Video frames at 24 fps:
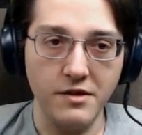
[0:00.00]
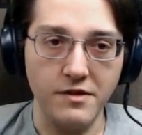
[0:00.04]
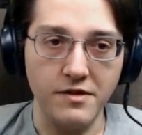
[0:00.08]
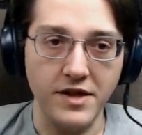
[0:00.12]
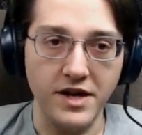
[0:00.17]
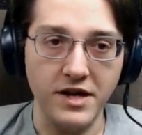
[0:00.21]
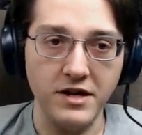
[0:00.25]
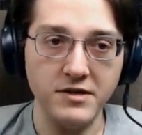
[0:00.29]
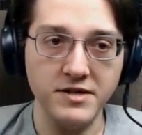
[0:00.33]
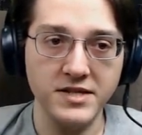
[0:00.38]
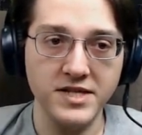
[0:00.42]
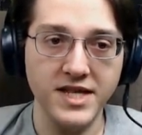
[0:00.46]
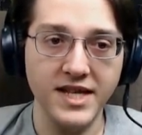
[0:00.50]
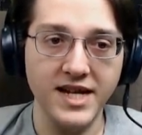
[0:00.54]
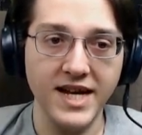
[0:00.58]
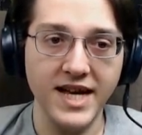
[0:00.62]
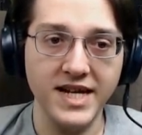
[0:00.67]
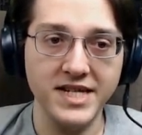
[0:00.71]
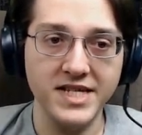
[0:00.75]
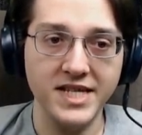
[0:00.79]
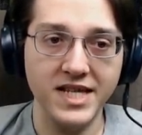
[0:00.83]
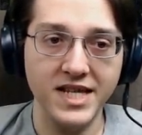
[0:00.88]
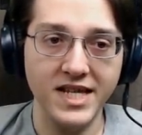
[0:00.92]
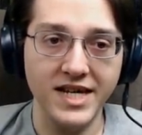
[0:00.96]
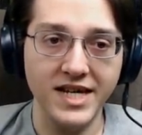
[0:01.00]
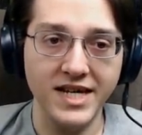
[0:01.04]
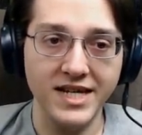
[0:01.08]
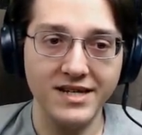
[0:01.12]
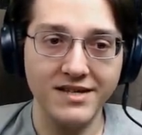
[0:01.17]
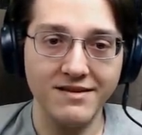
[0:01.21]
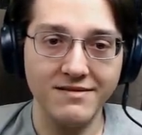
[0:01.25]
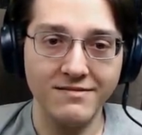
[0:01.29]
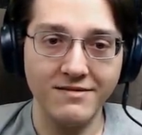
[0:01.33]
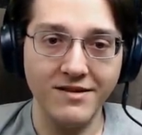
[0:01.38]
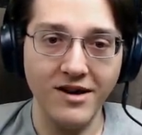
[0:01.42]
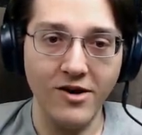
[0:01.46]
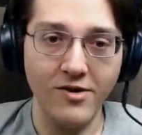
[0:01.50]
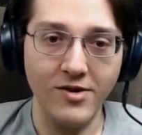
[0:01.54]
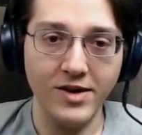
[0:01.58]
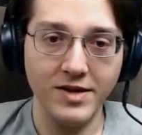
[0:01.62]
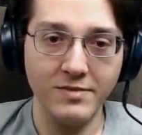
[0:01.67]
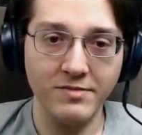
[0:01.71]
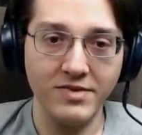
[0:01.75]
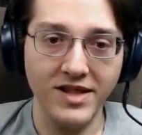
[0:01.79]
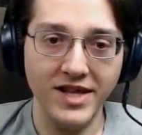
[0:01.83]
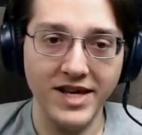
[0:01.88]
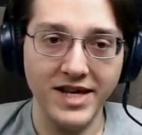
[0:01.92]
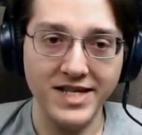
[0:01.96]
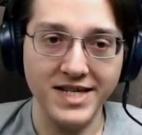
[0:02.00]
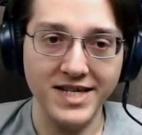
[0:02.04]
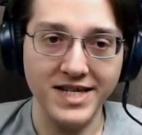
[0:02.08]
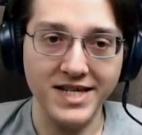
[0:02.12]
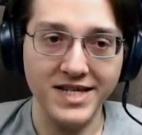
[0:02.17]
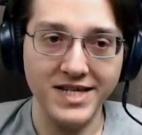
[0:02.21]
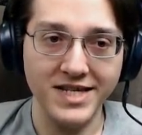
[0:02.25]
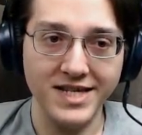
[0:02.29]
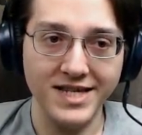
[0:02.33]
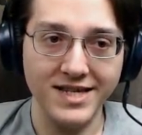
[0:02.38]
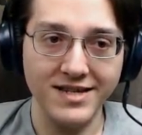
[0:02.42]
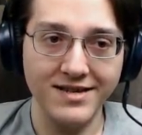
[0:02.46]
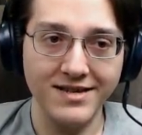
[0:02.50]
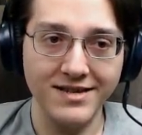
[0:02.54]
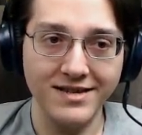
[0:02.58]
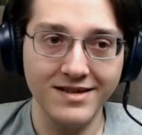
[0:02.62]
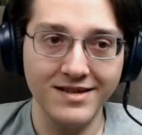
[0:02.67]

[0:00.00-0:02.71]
There's the Nexelit going places.